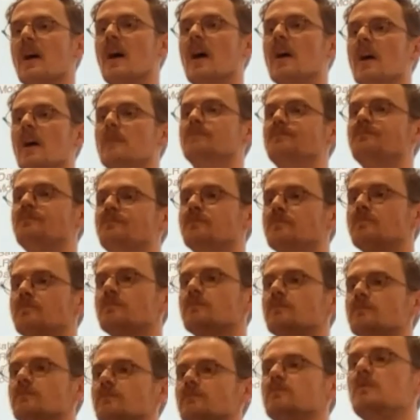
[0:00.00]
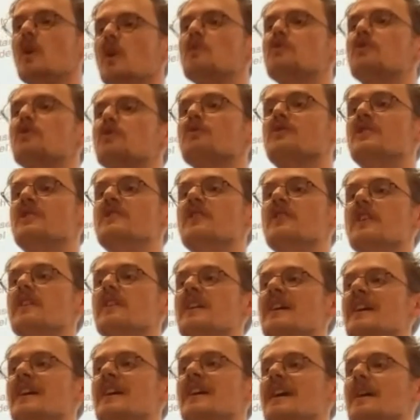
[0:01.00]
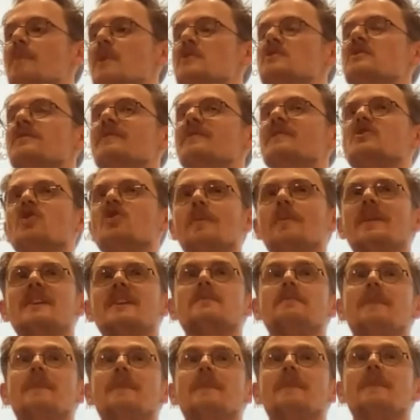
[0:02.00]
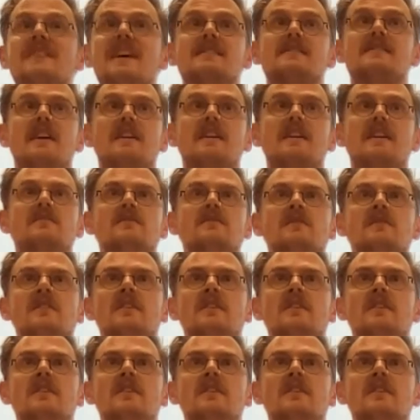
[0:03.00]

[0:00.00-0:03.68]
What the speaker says: You'll see that most of it's dominated by a data set.